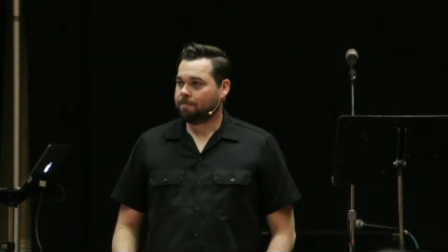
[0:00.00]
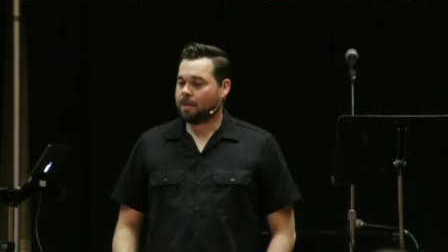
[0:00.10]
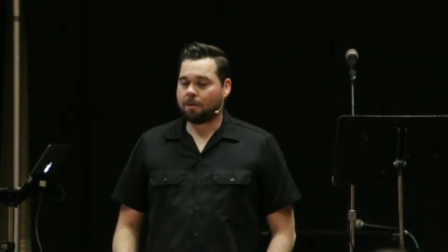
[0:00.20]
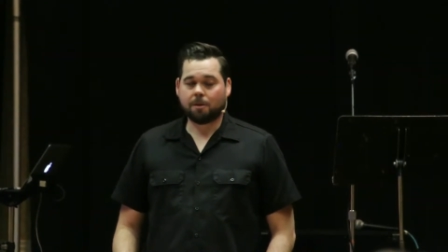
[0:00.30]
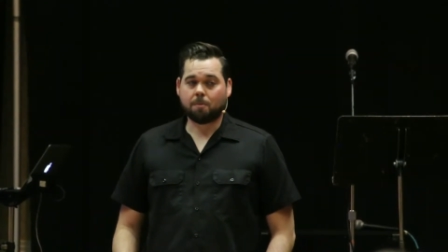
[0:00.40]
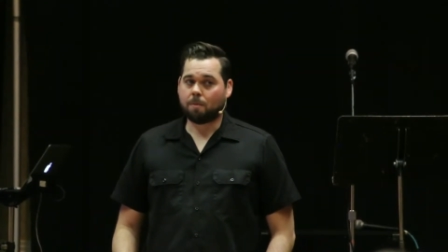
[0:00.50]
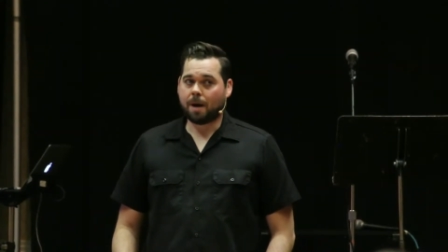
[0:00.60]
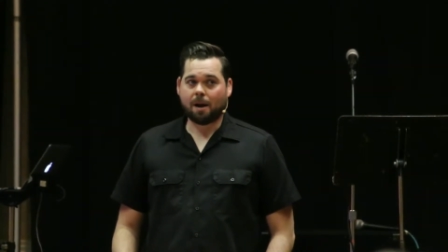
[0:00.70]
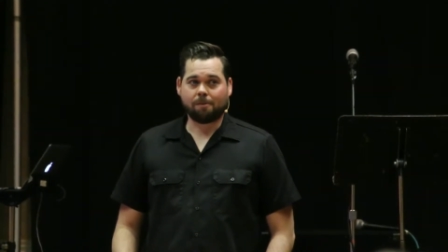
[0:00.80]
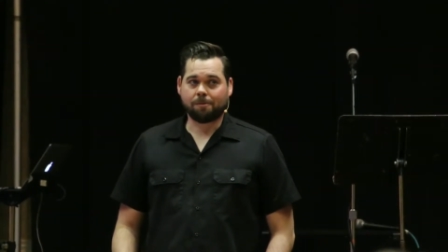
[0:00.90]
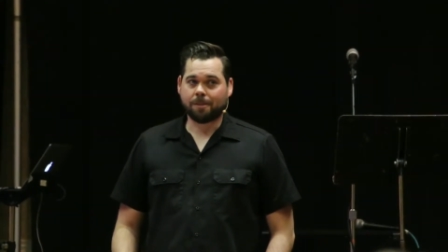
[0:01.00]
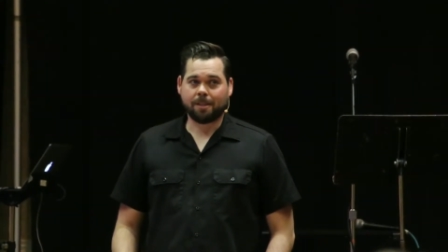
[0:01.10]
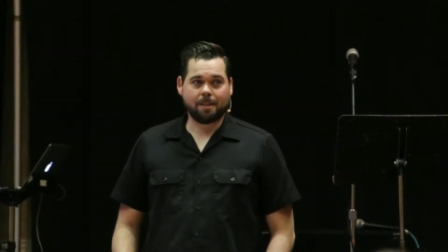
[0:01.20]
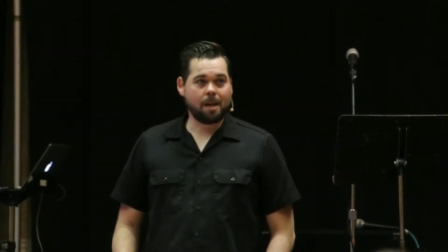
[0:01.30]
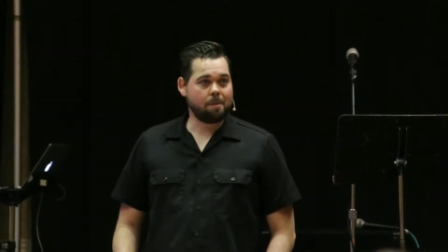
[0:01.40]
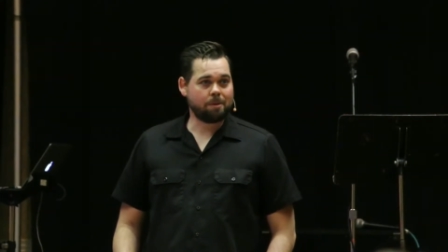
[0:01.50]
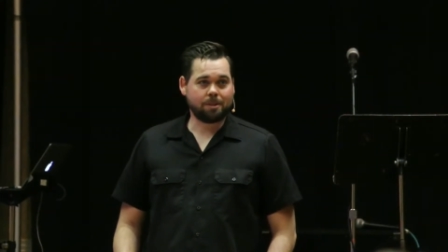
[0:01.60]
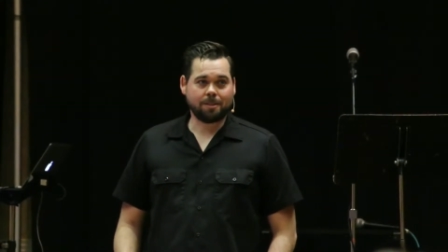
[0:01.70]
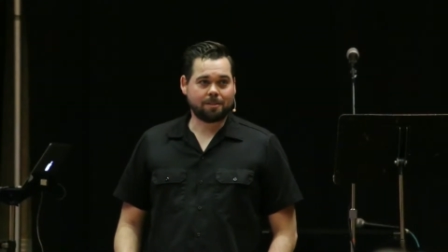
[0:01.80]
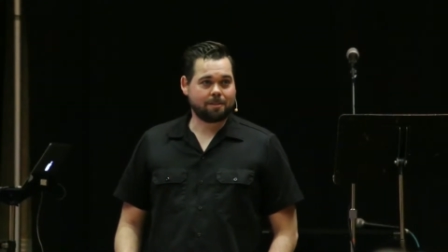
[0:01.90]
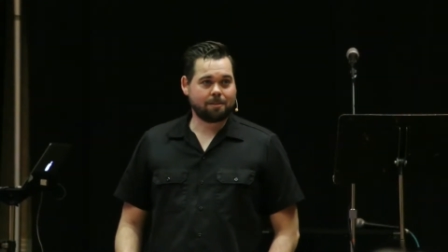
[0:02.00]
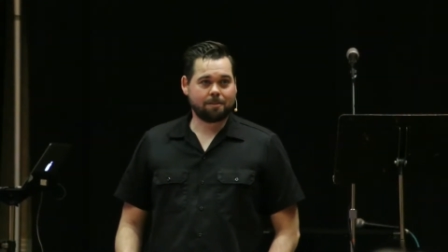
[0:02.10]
Nothing more powerful than the name of Jesus.